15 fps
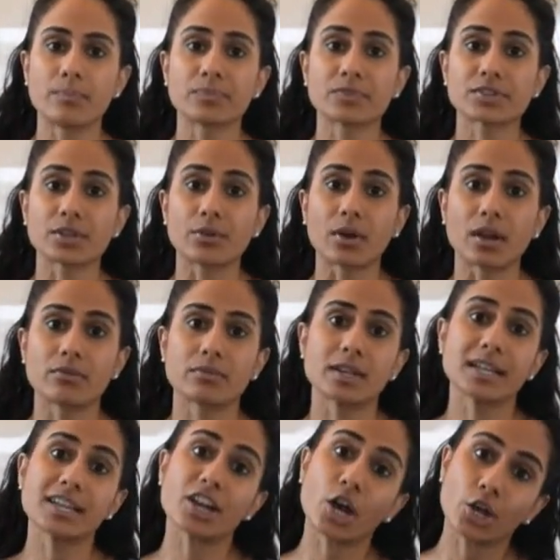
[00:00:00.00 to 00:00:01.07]
So I
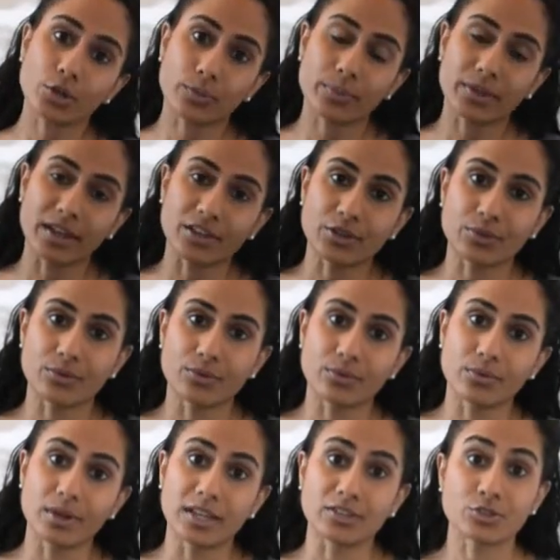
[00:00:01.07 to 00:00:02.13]
really hope that
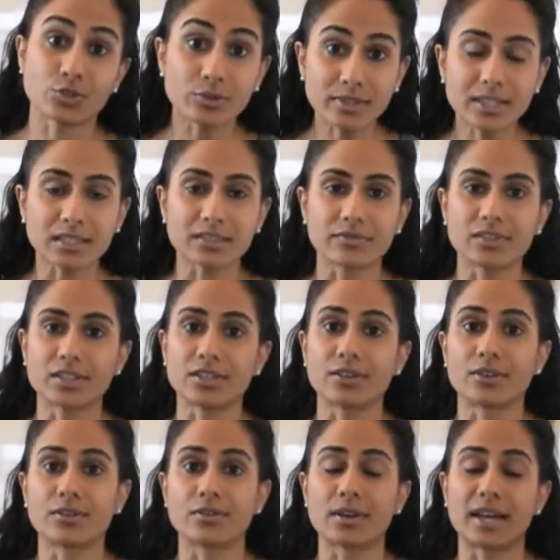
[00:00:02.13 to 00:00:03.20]
you enjoyed this
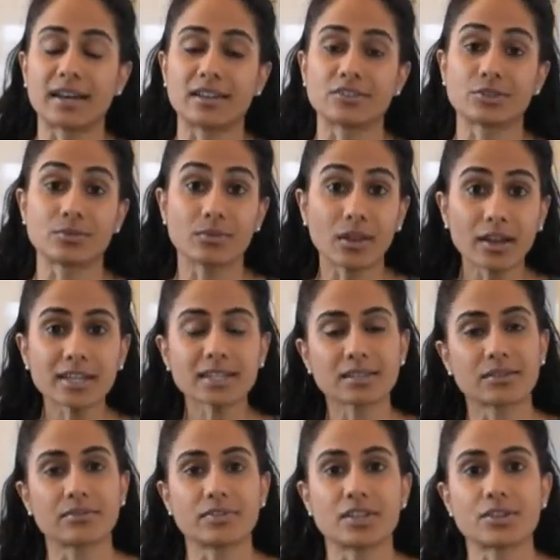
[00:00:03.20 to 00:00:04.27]
video and you
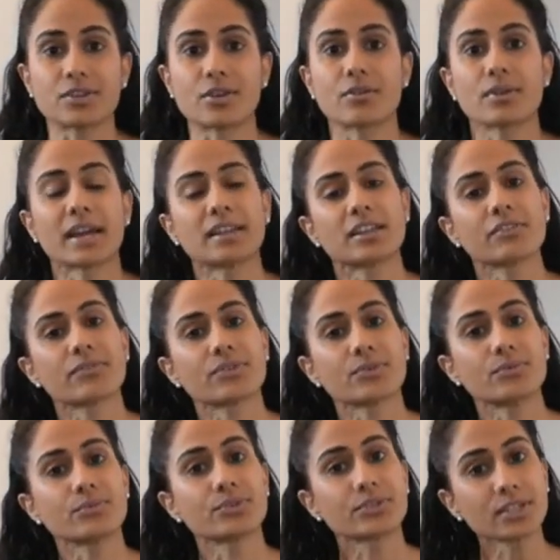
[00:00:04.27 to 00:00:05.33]
liked the video, and if
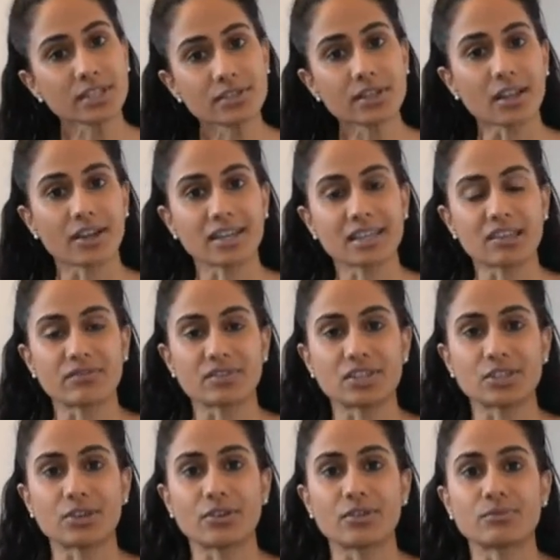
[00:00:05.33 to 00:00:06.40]
you did like the
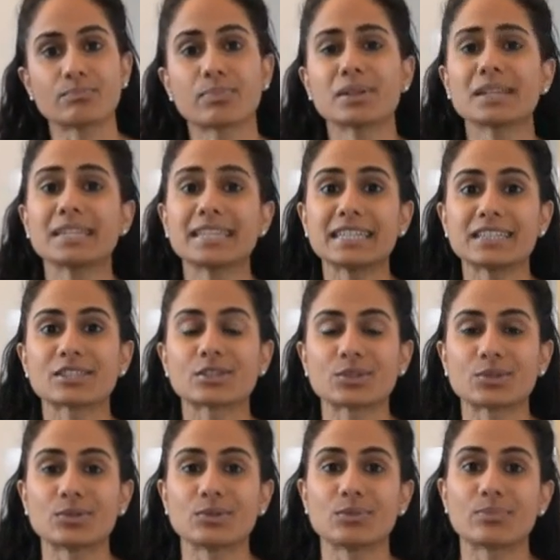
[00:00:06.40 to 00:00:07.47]
video, please
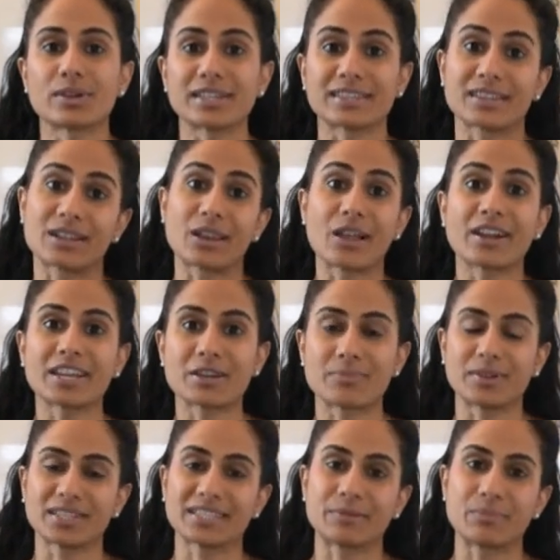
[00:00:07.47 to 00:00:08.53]
do press the like
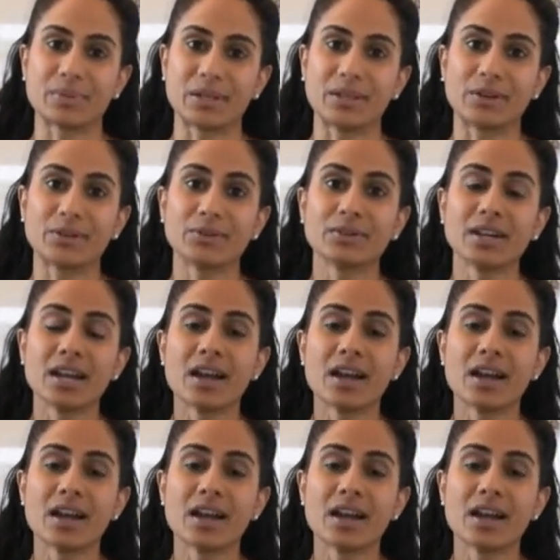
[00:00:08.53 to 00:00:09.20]
button below.